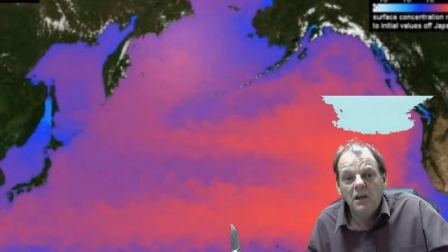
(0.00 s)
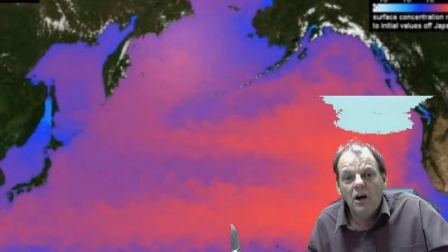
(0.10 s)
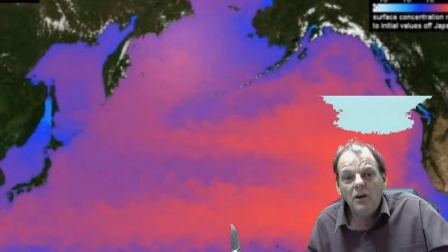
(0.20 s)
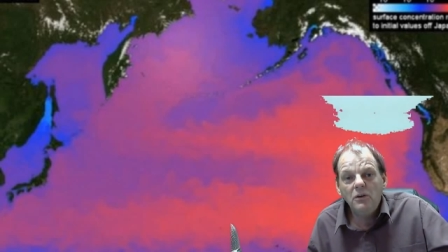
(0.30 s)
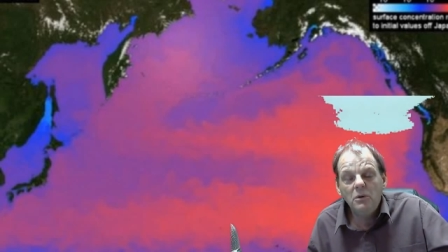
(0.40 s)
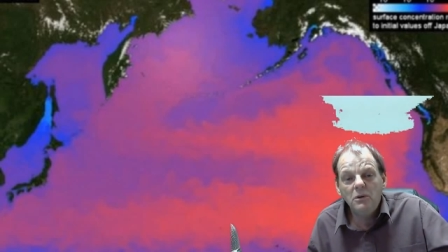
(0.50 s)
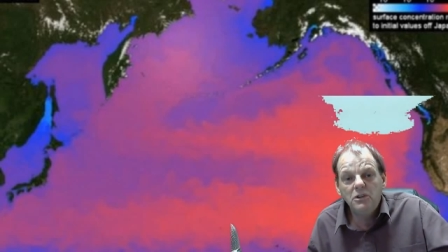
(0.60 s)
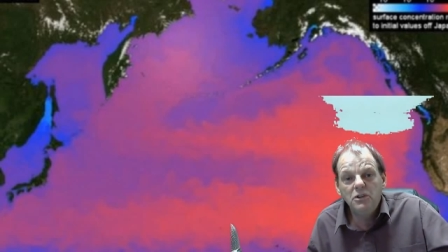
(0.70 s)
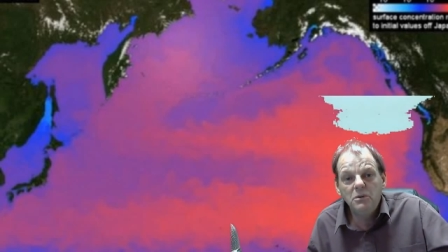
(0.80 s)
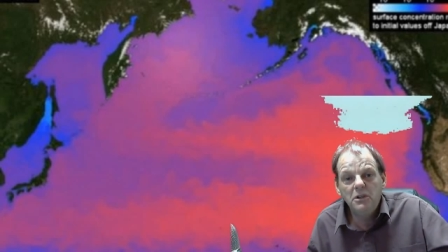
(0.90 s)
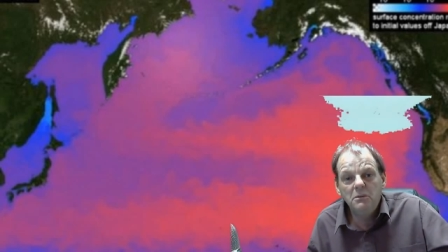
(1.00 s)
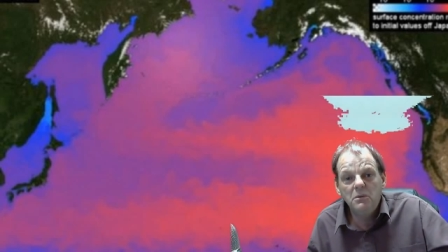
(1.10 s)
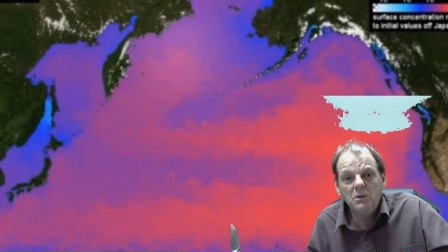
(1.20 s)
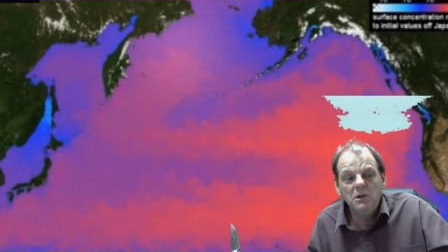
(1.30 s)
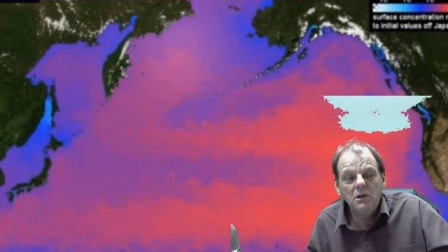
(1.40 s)
I don't know what to do
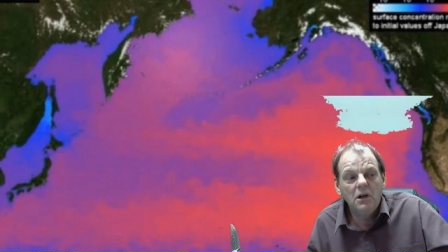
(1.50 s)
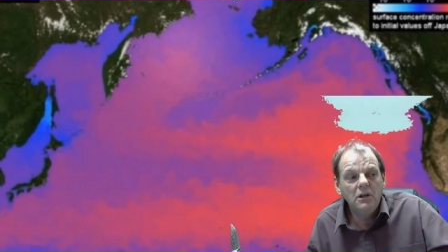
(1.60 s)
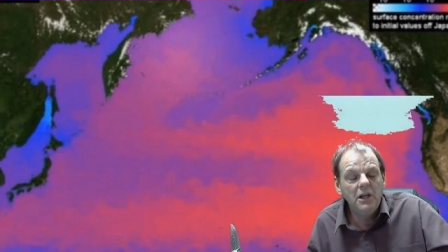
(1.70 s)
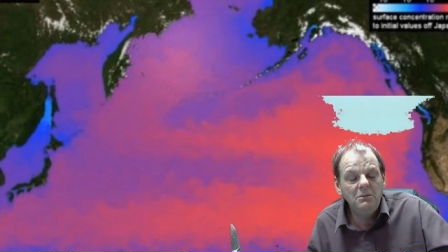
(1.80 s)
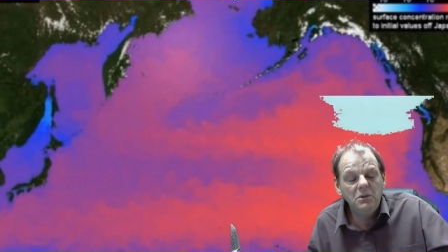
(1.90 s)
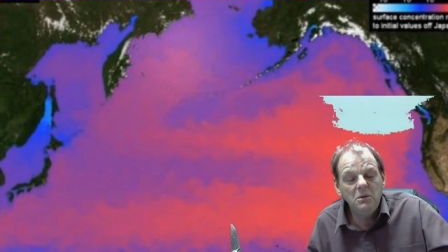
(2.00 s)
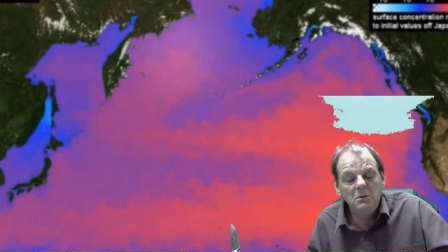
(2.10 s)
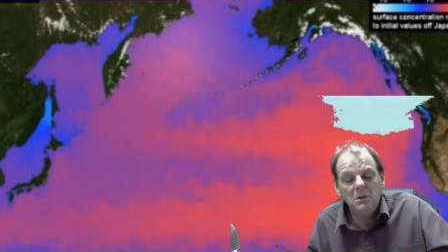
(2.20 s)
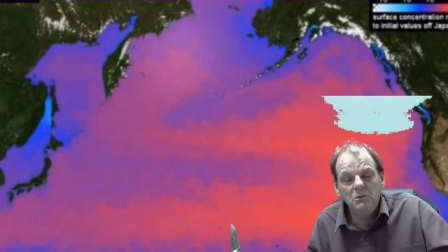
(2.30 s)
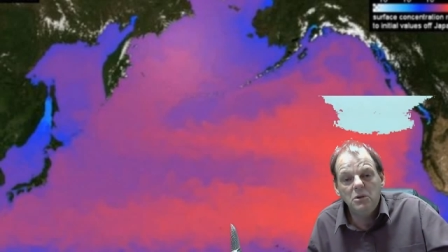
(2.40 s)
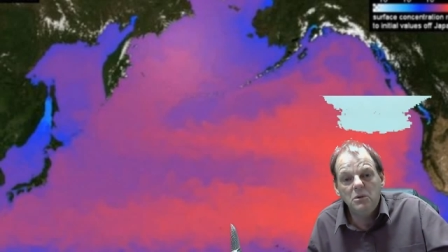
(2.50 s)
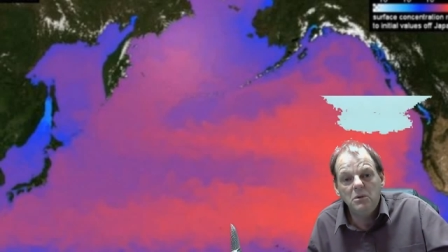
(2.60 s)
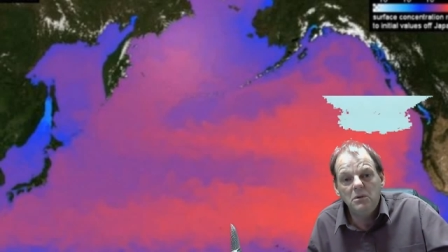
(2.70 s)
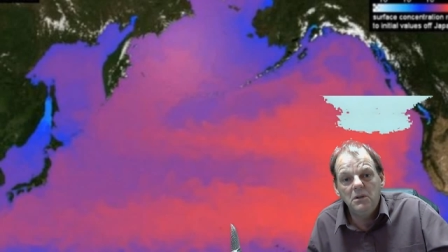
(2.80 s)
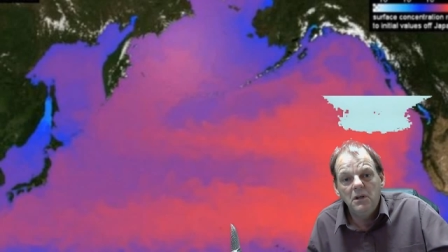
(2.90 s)
anymore. I'll keep doing what I'm
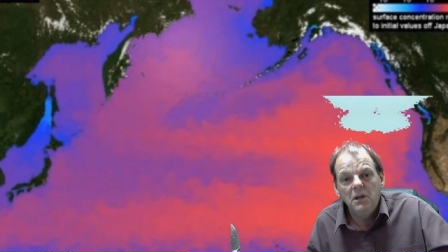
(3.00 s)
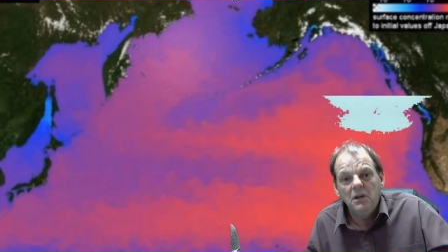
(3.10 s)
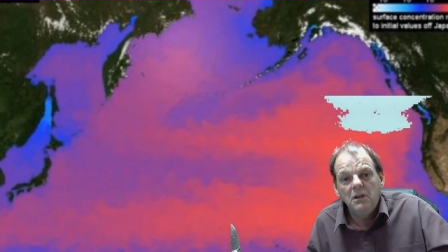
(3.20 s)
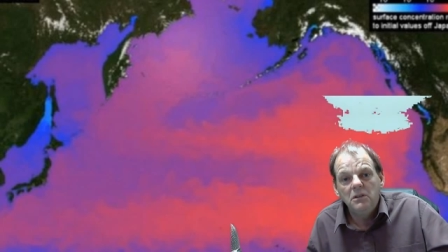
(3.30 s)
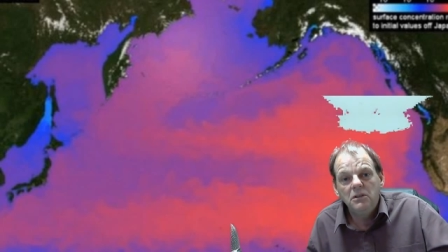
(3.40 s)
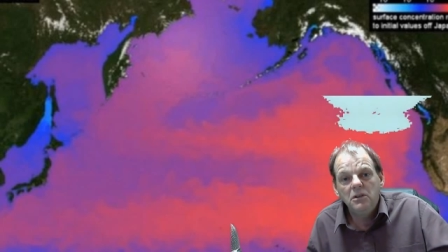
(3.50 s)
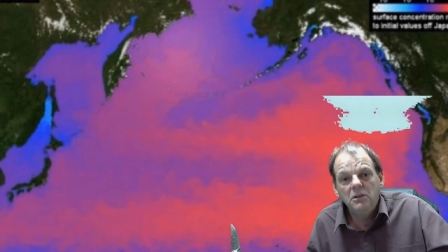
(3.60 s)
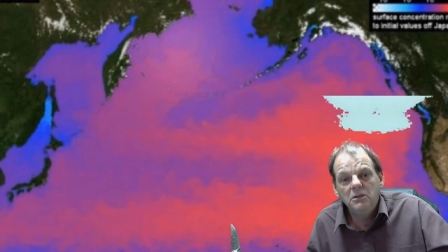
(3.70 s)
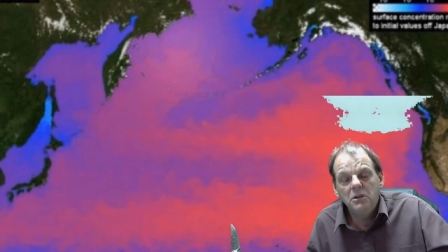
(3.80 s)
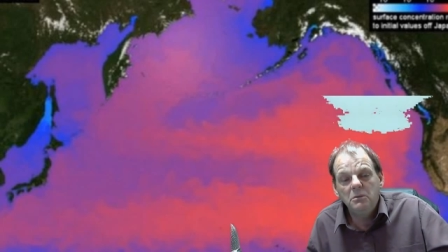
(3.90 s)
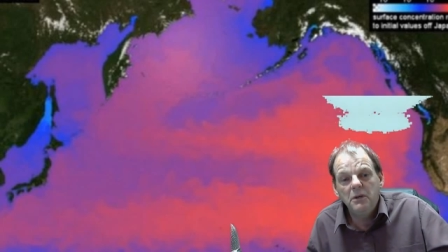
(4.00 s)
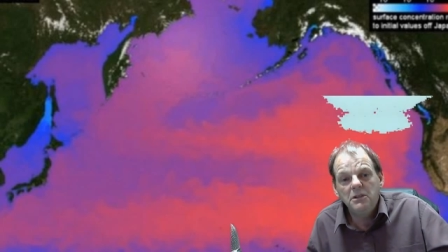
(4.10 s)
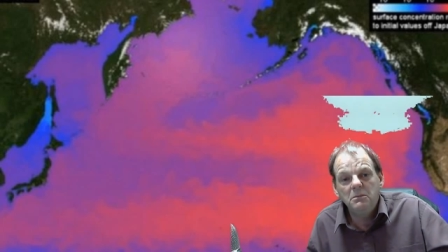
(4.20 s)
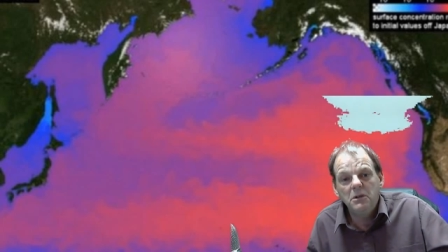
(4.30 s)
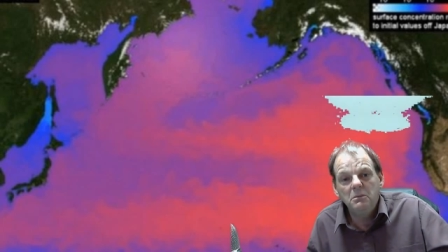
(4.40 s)
doing to the to the
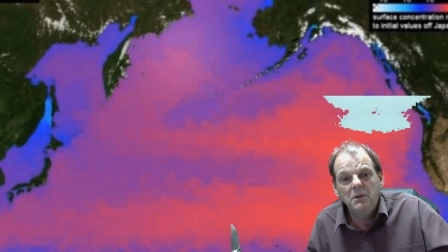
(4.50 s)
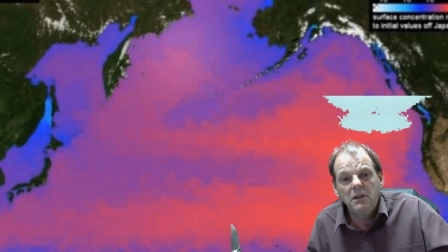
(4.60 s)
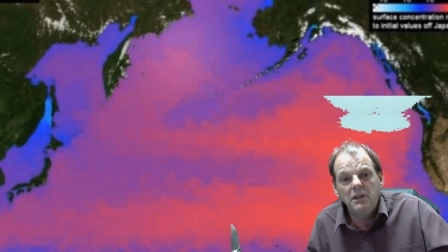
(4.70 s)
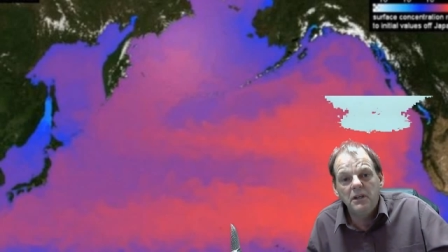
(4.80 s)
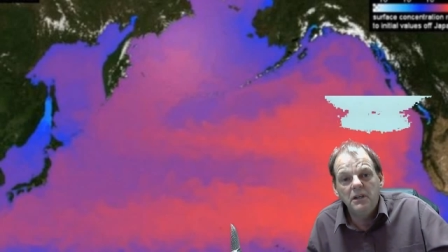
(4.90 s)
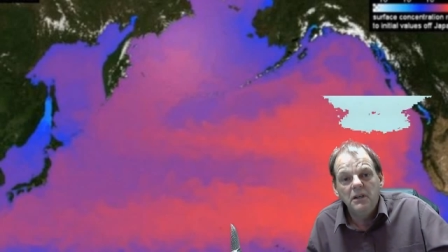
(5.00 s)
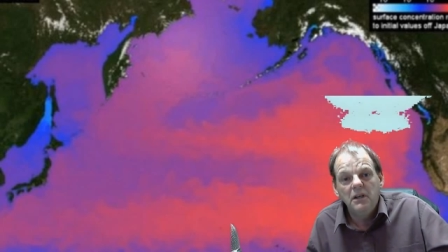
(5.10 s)
best of my ability.